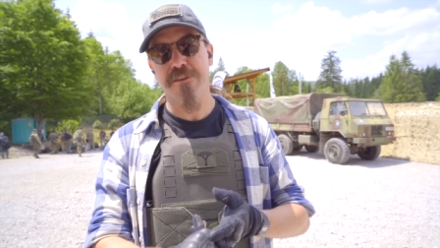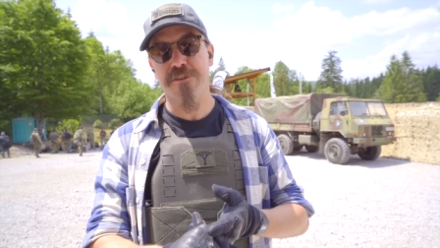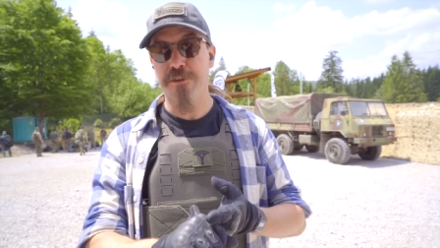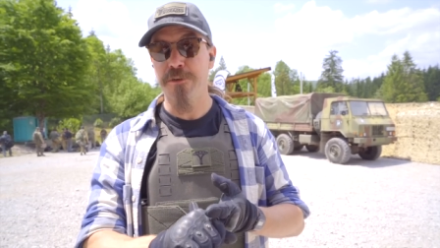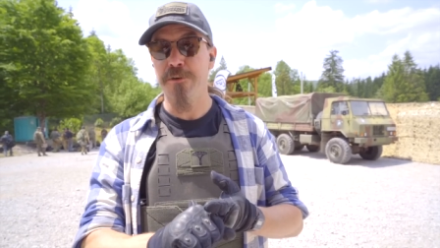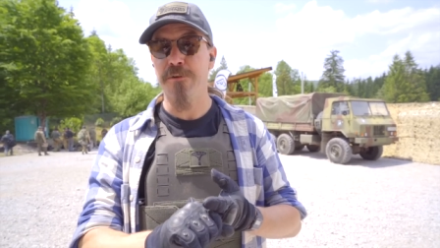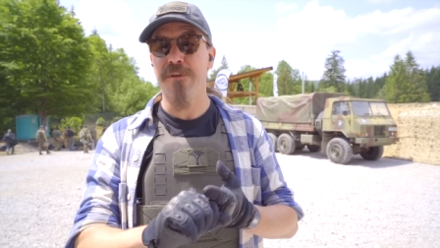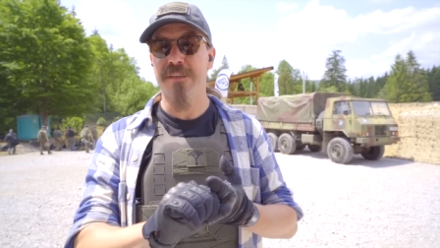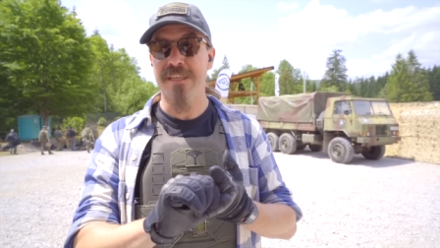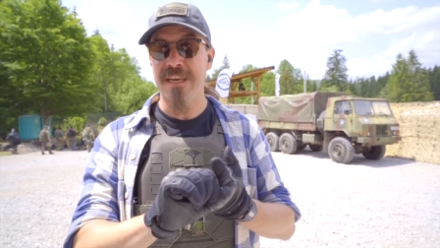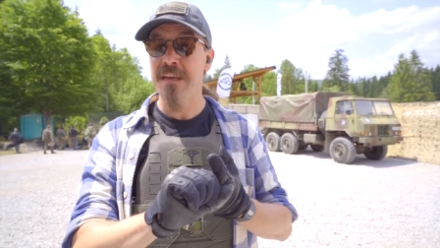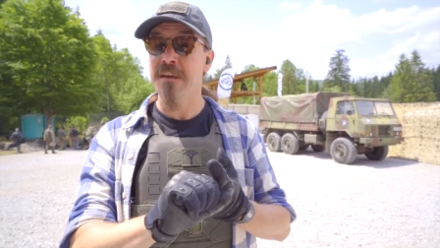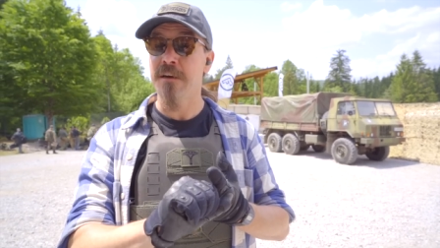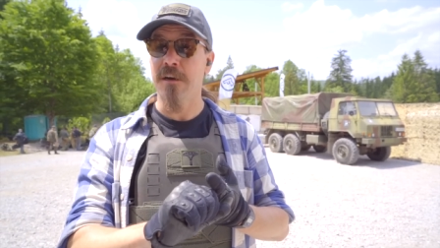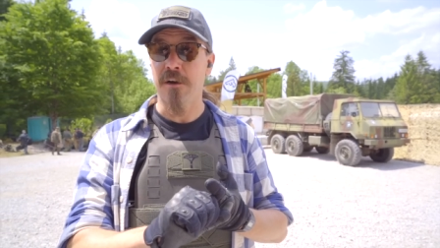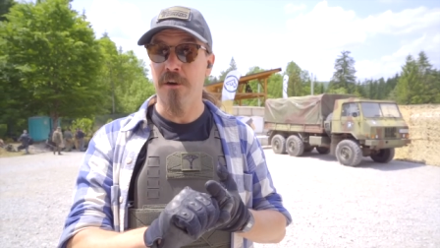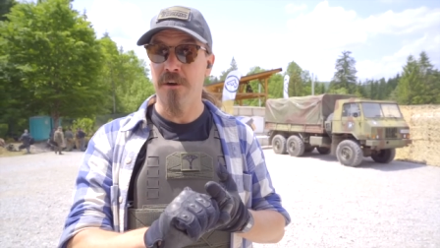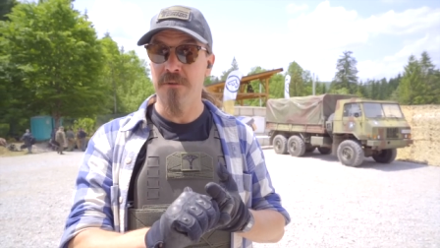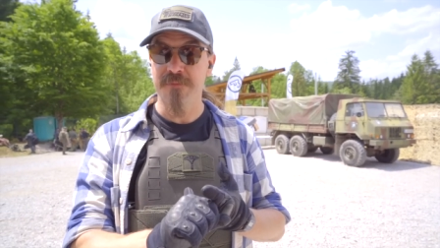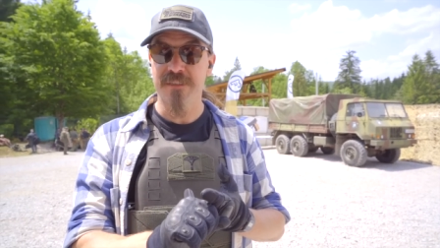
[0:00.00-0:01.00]
to Tink
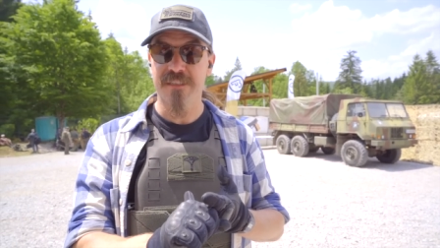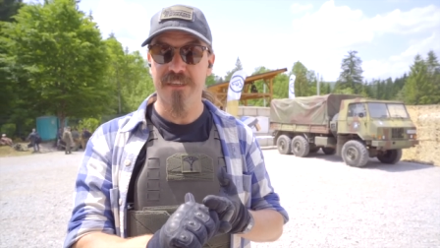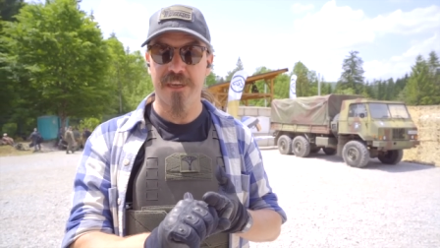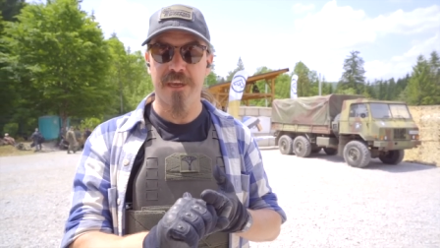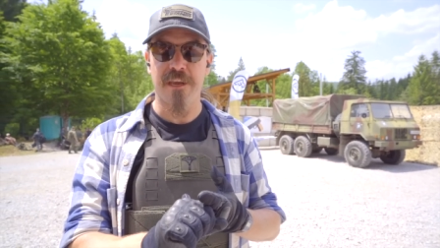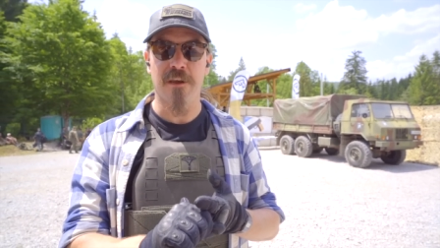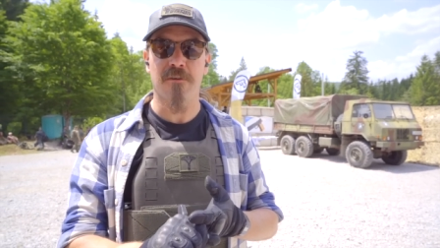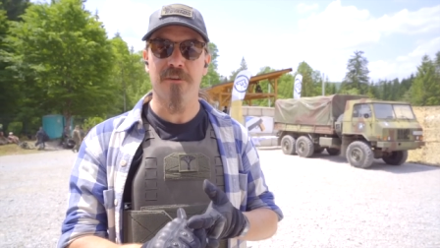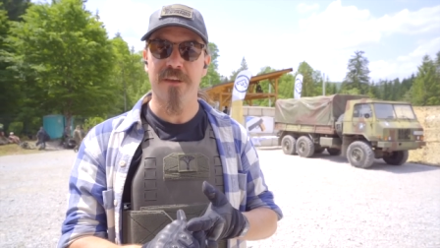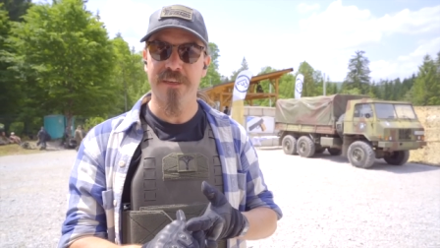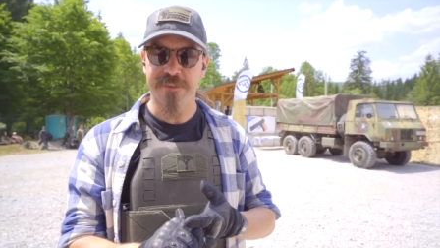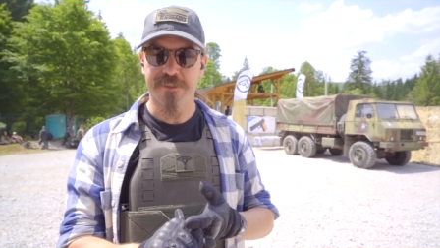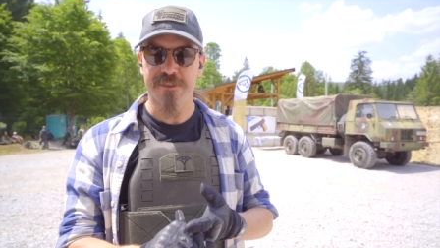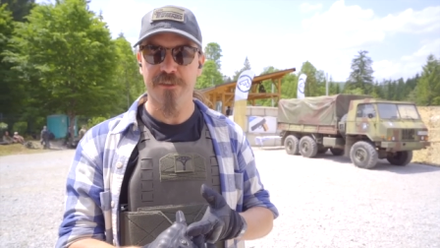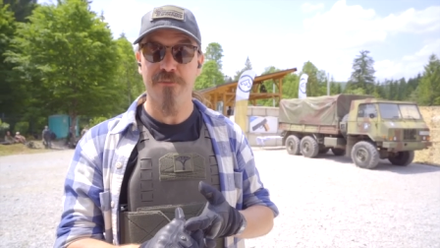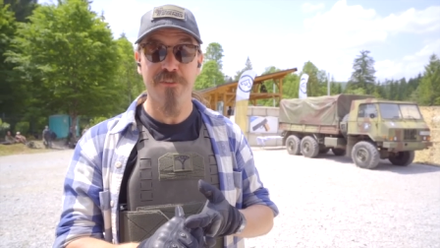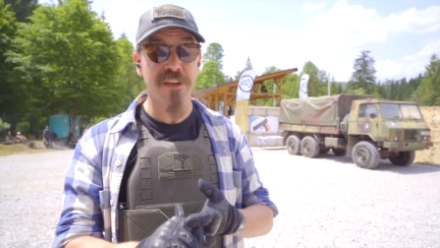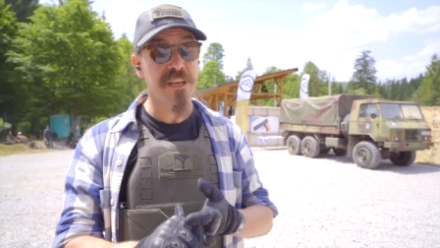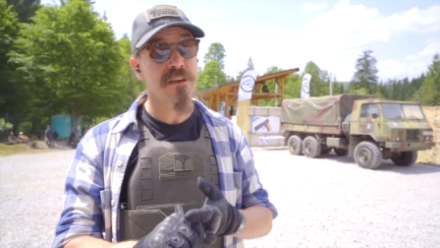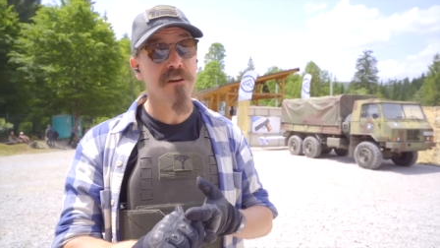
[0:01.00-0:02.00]
Arms here in
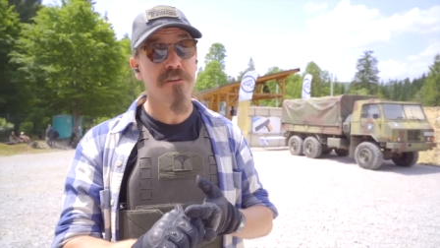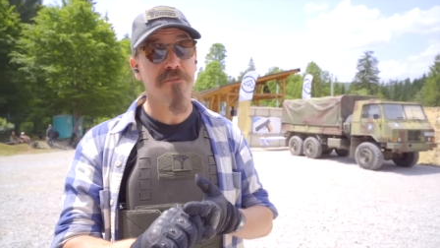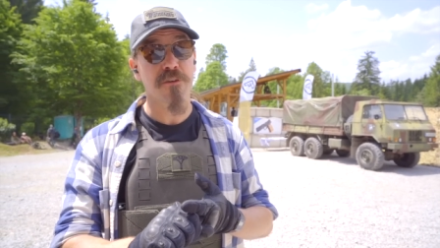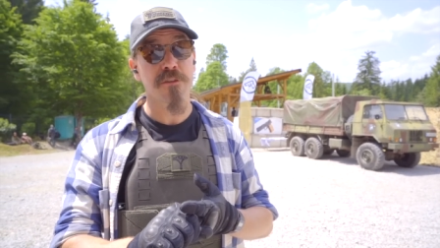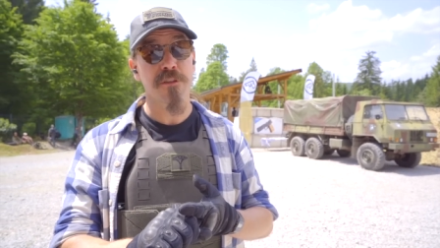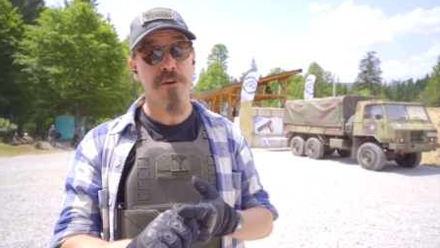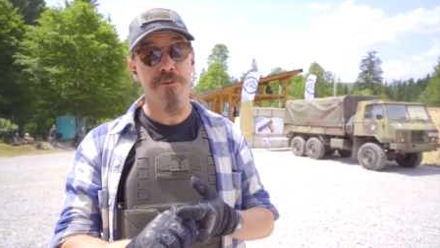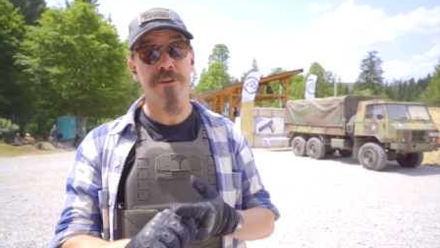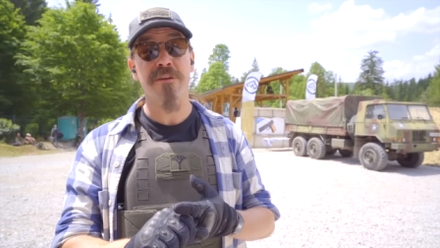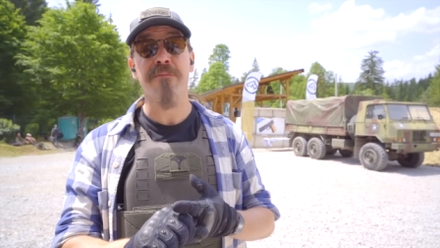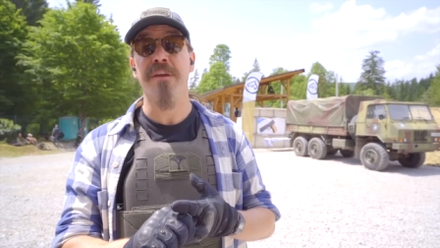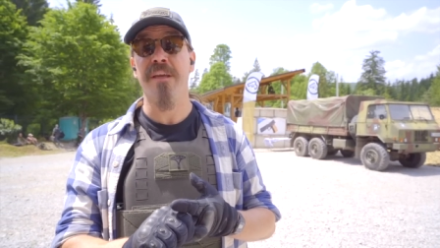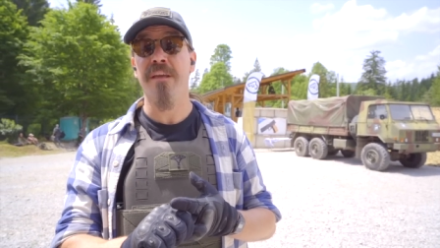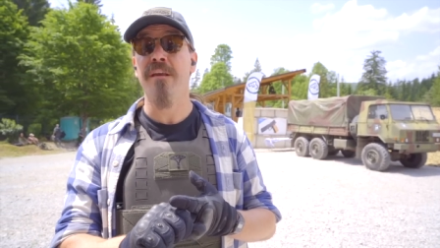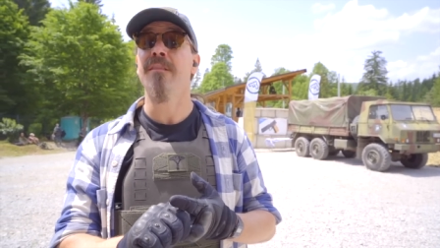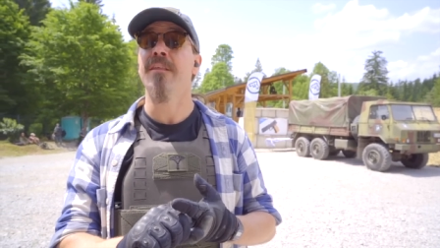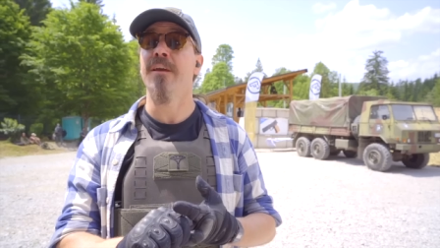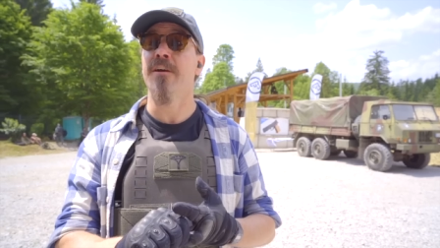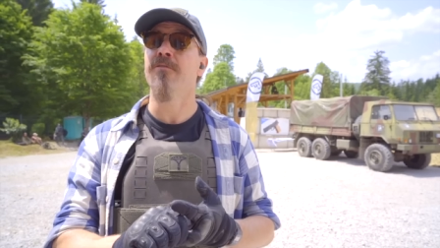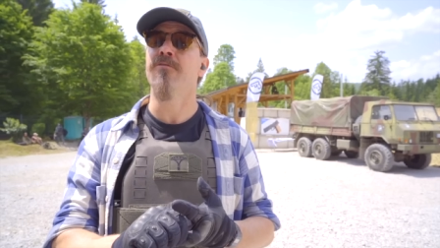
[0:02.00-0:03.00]
Slovenia for loaning me
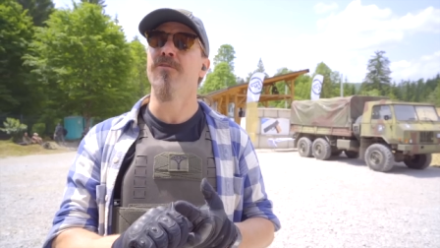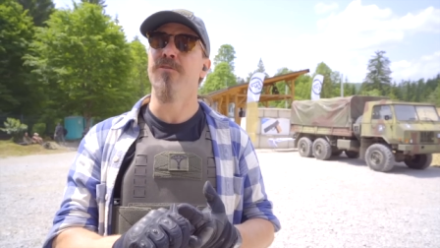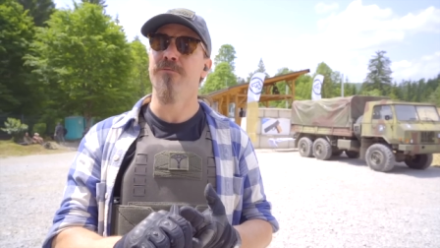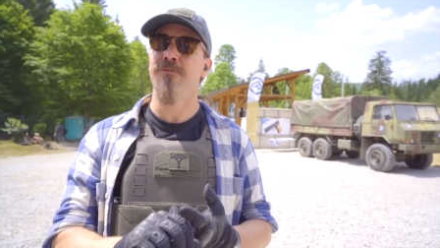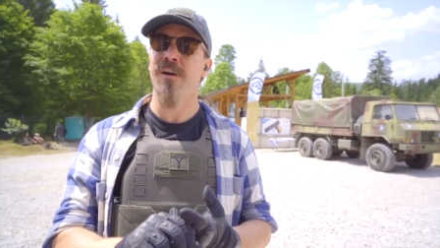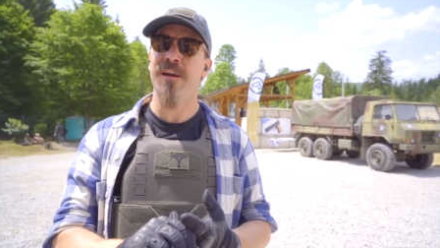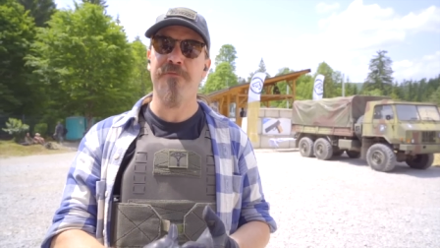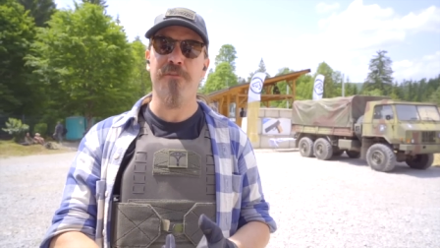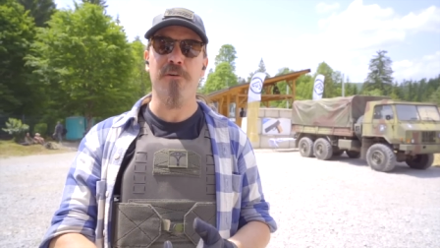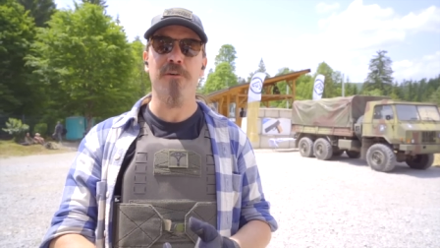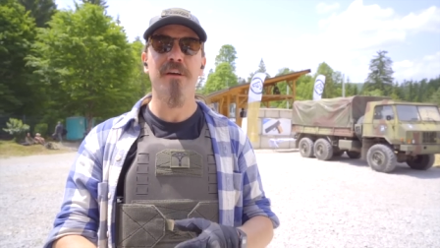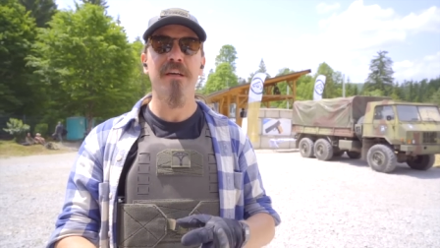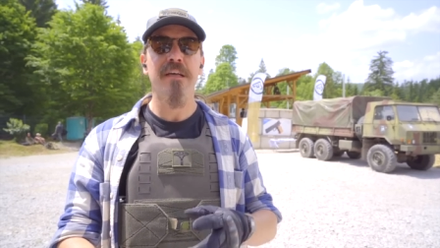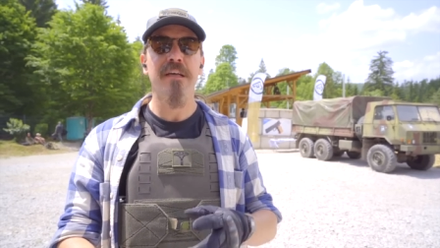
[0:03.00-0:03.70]
the new rifle.